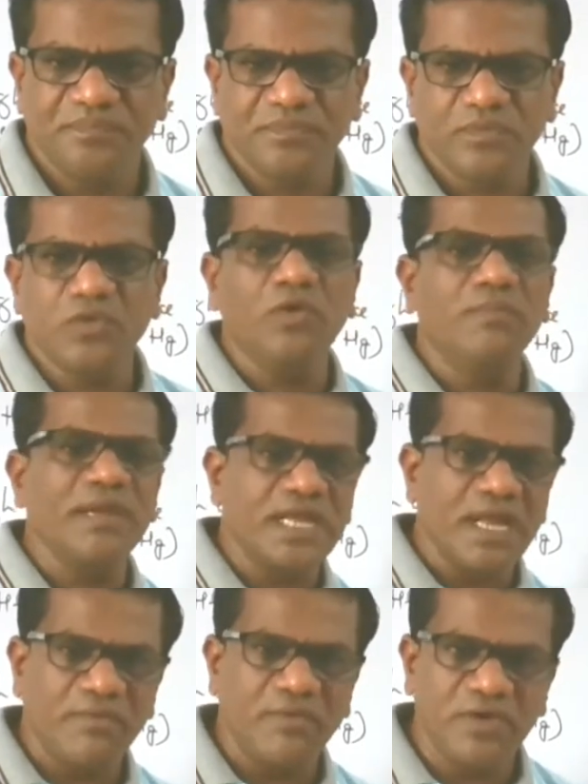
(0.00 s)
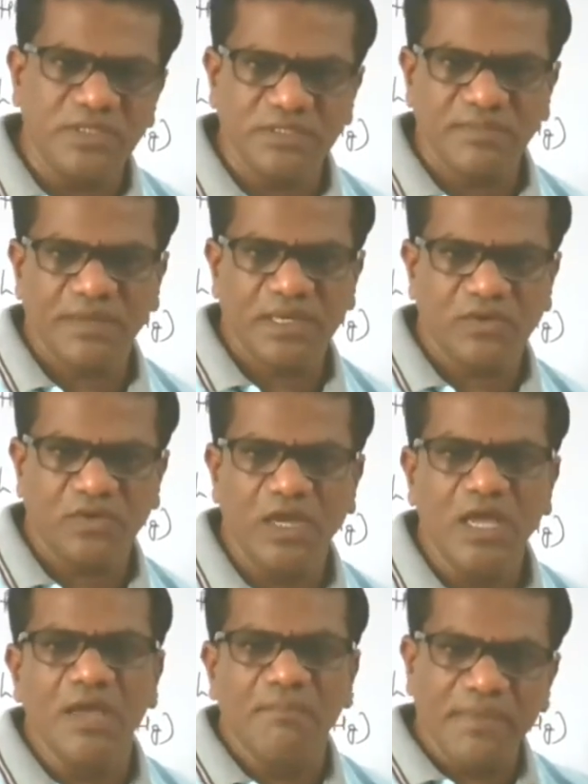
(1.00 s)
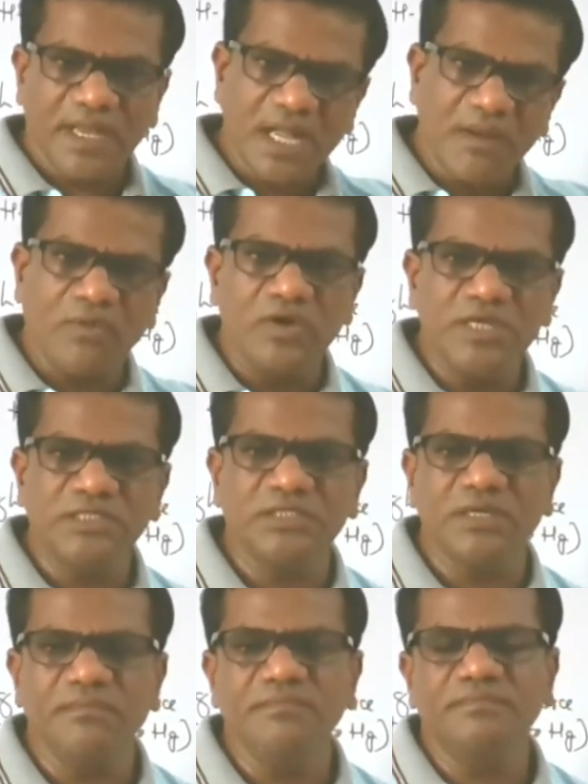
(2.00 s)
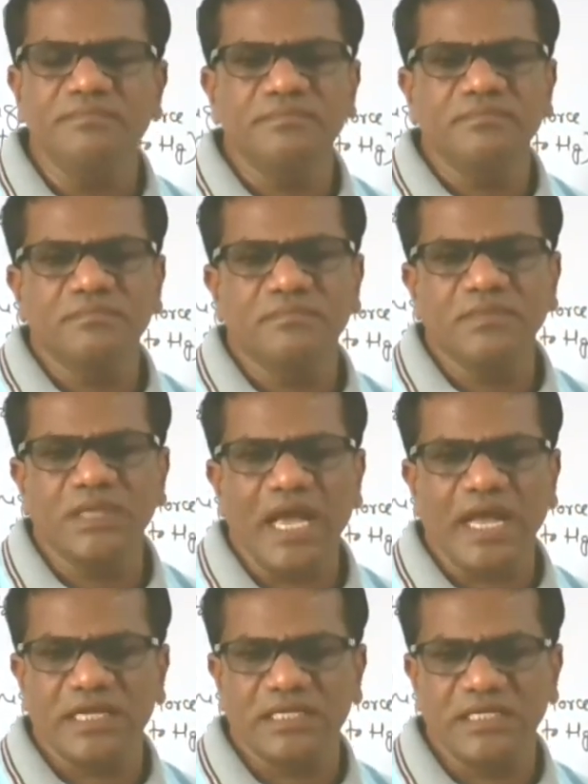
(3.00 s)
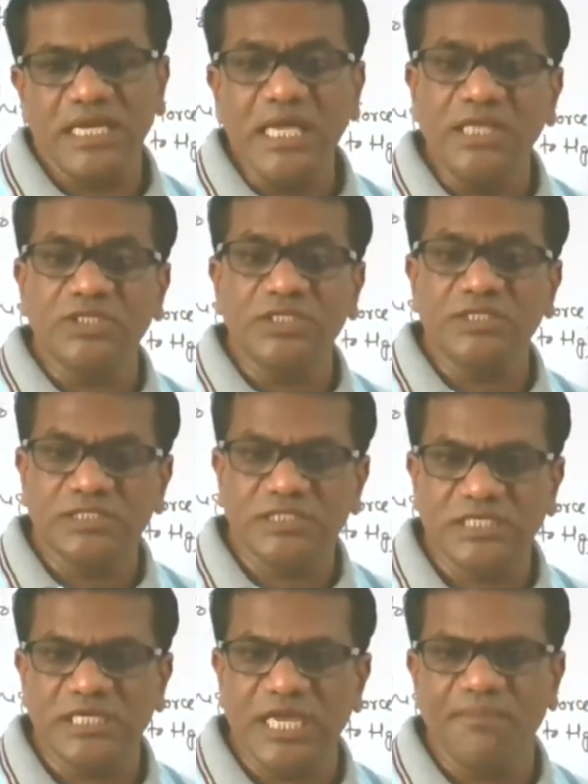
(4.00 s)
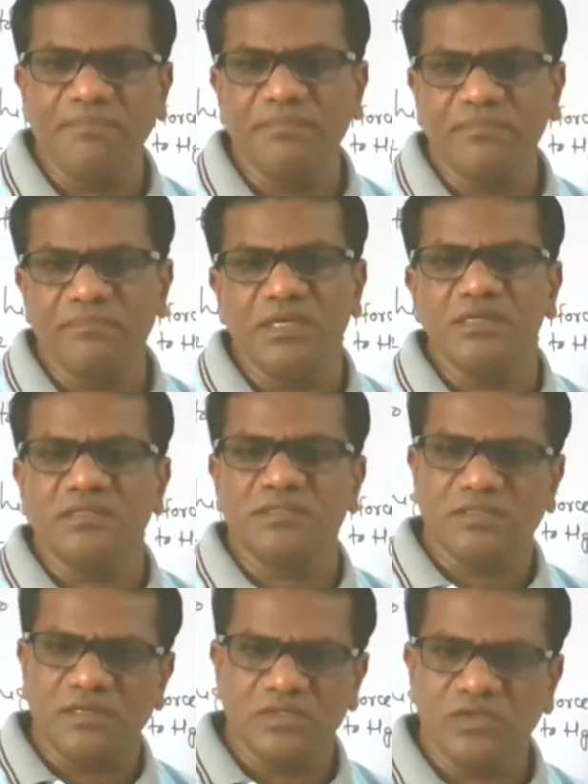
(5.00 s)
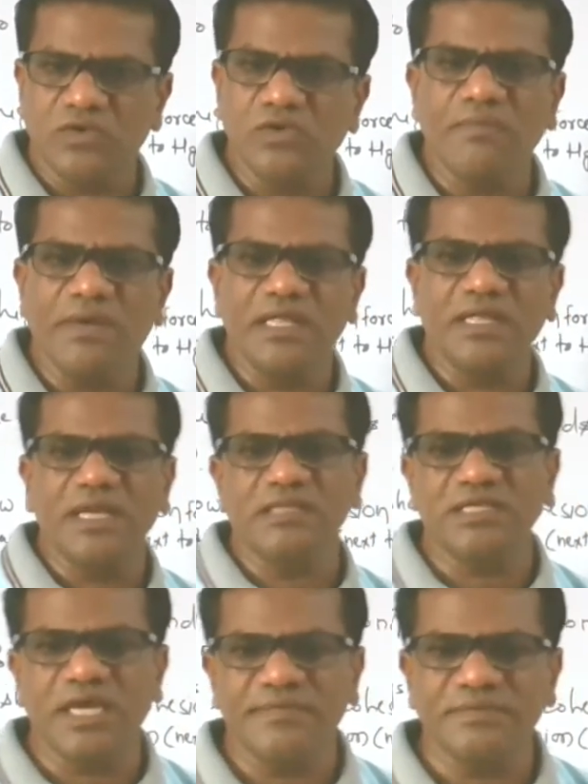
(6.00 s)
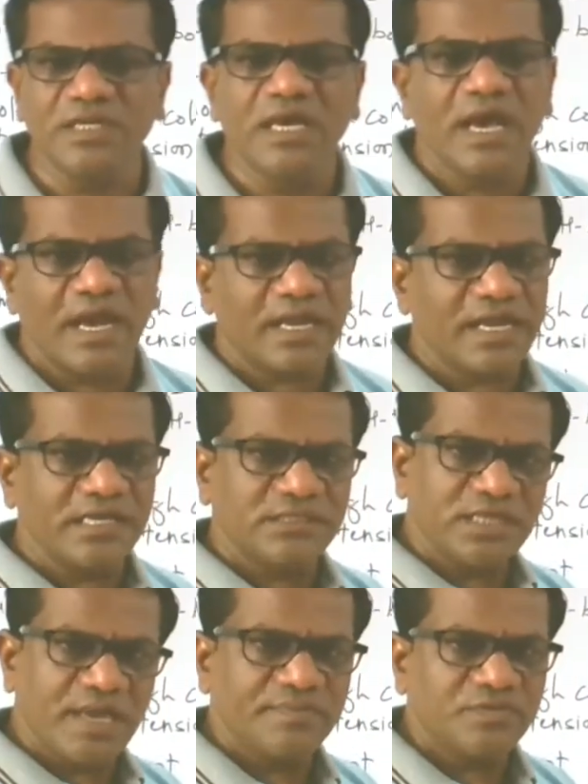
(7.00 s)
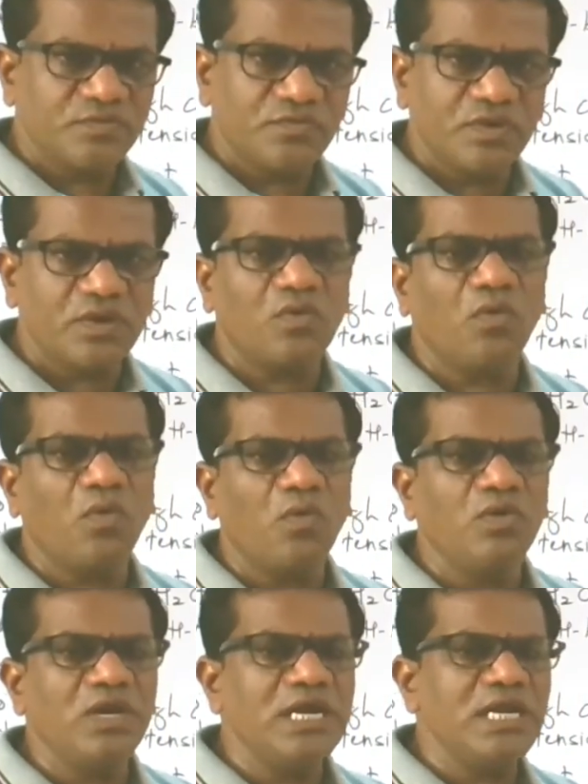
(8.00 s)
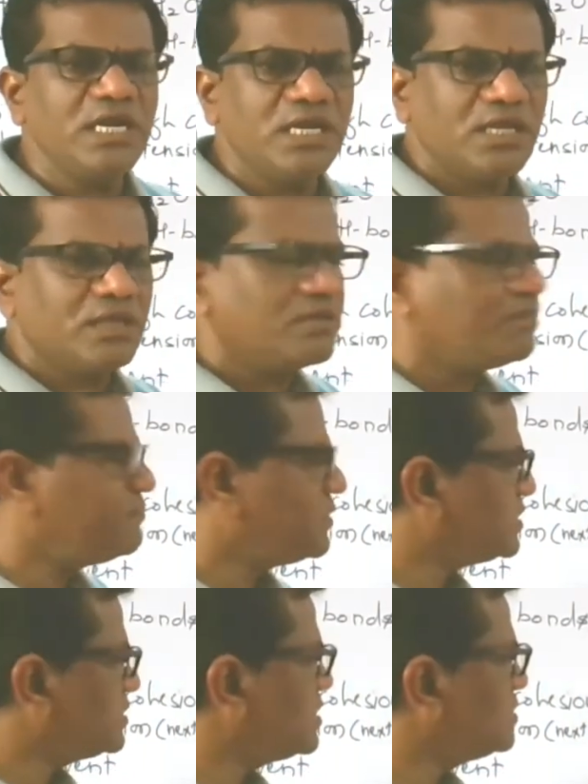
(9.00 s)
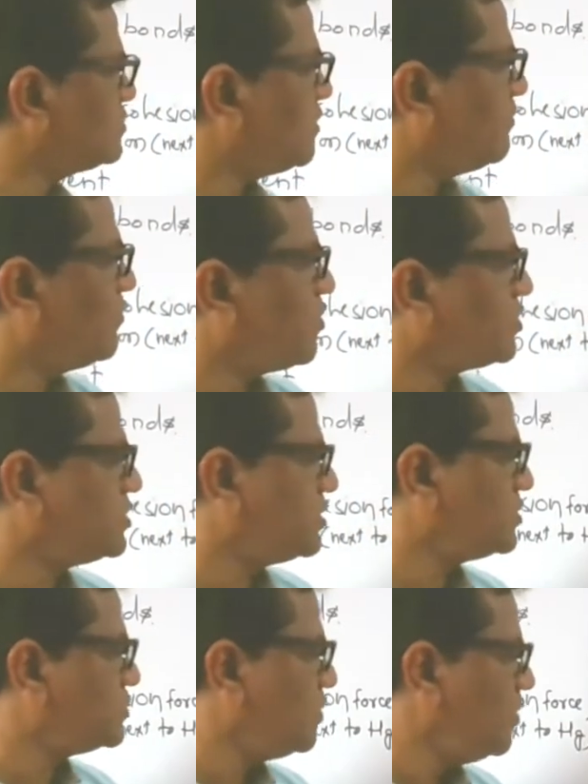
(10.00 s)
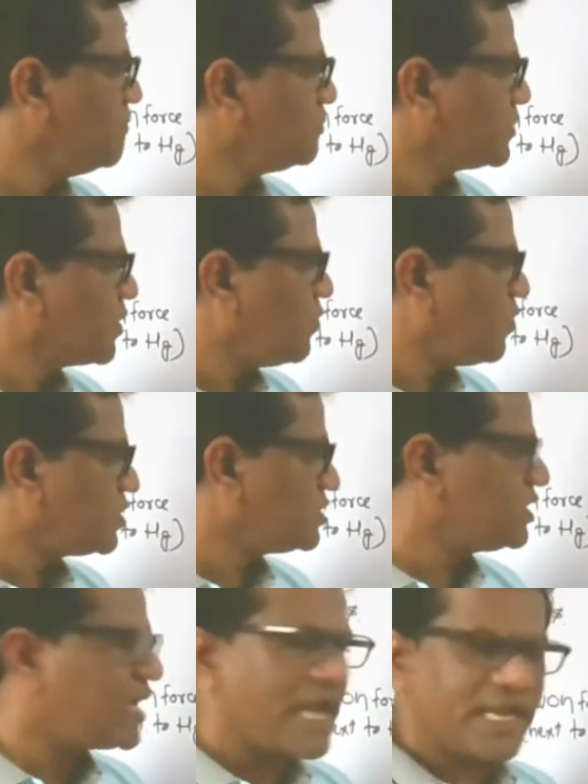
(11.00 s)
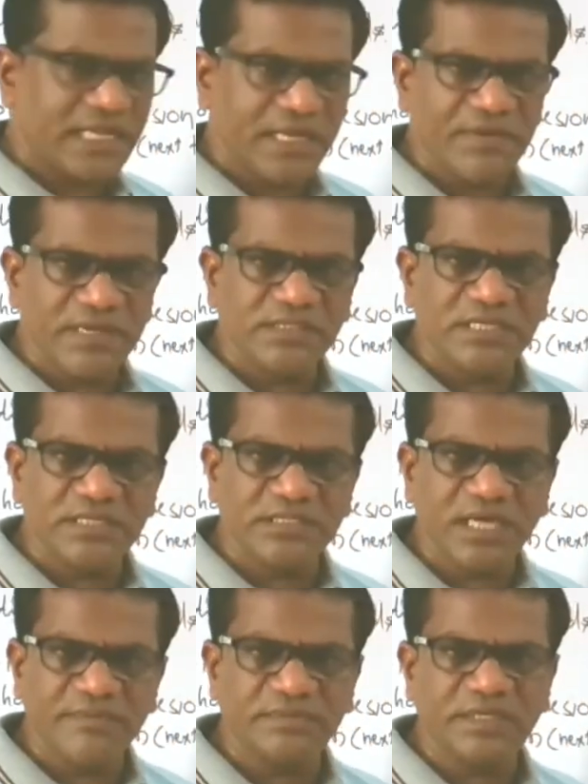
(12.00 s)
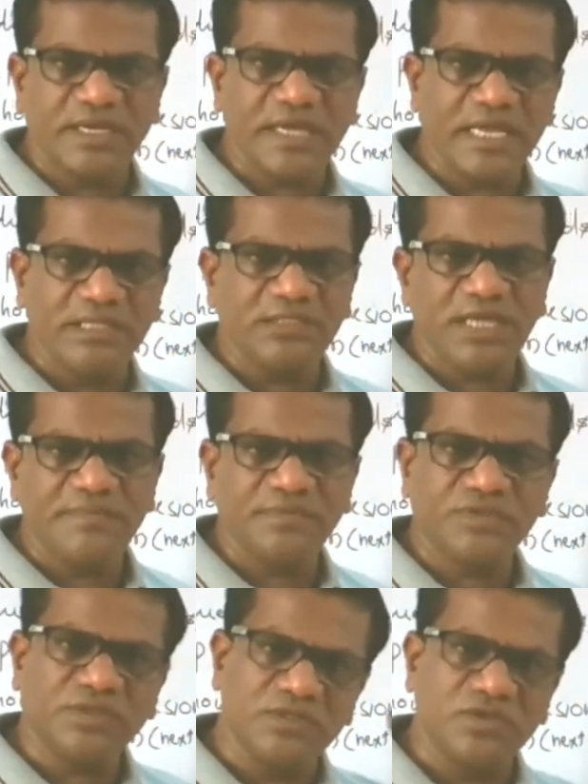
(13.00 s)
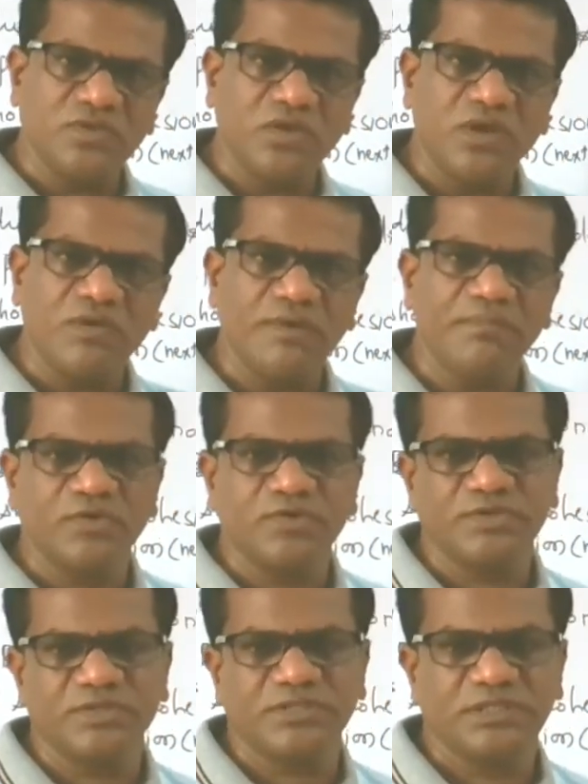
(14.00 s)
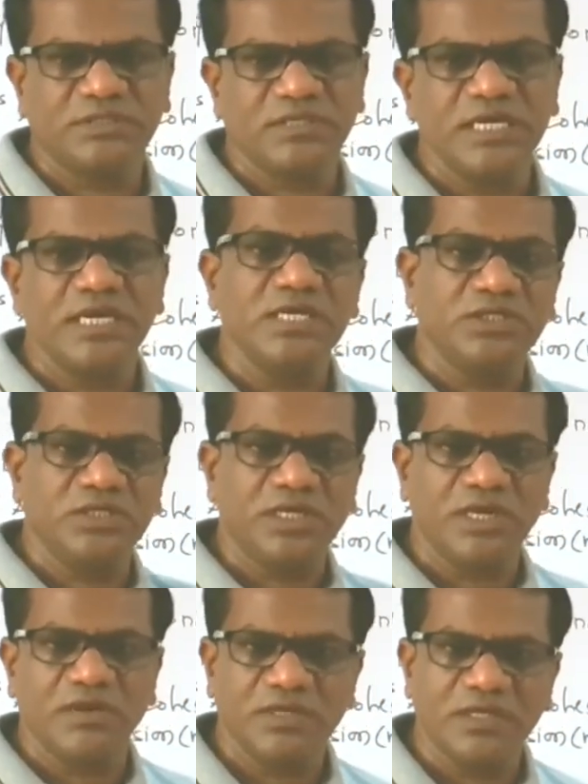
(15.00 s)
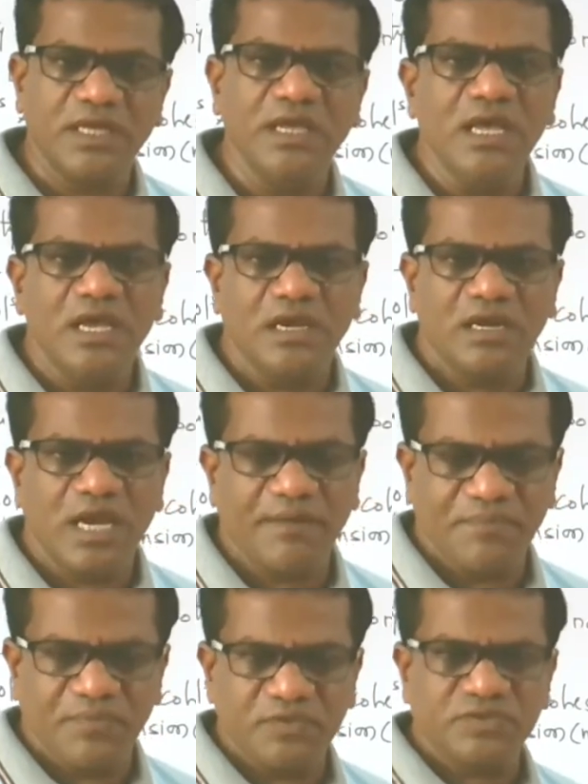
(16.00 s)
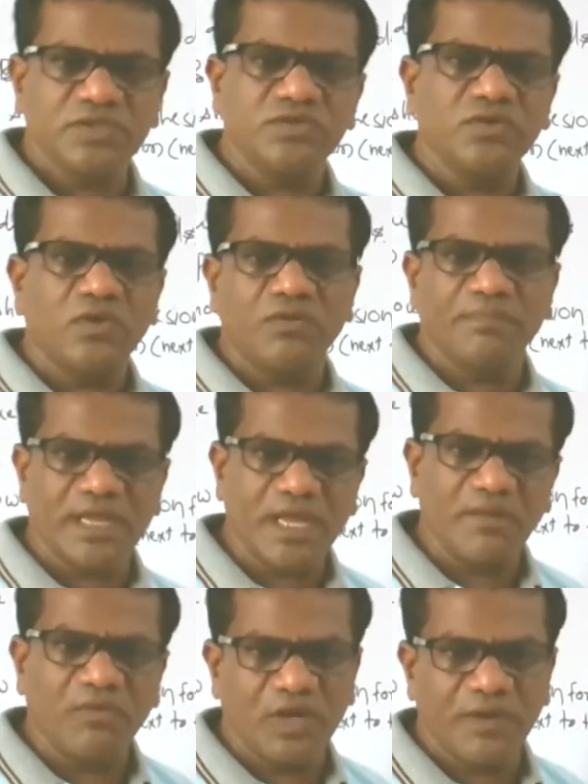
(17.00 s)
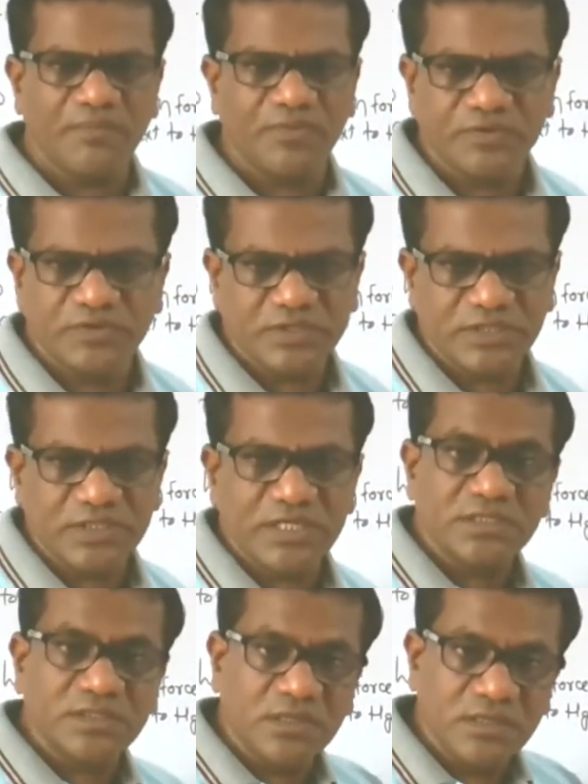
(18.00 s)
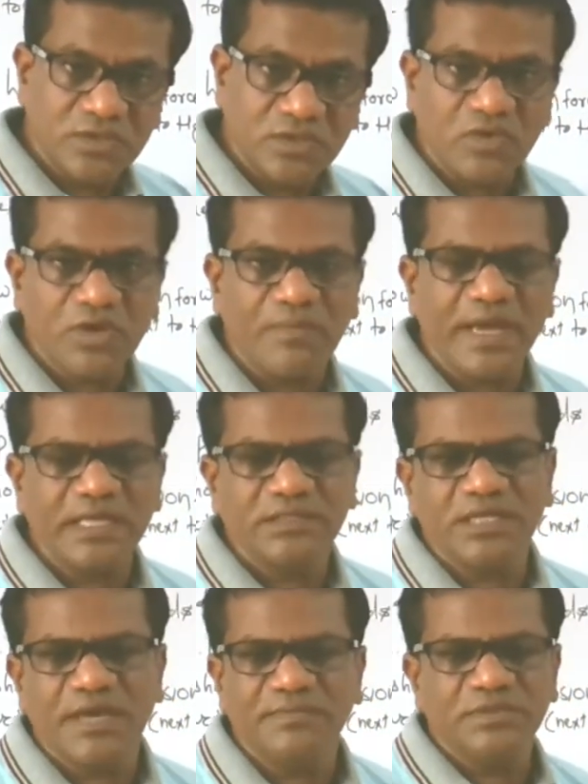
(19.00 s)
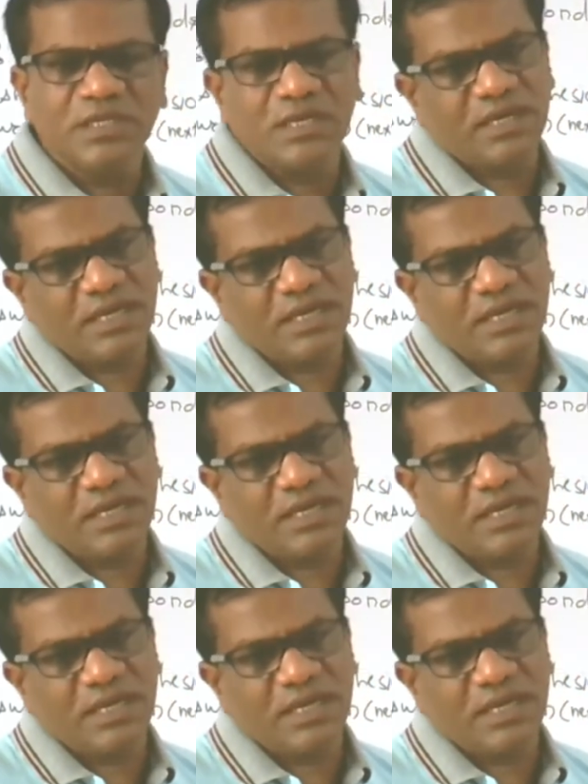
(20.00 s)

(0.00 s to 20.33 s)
no metabolism at all. Metabolism at each step is controlled by the enzymes, and enzymes work only in presence of water. So water activates enzymes, and enzymes control our processes, each and every life process or metabolic process. It is controlled by enzymes.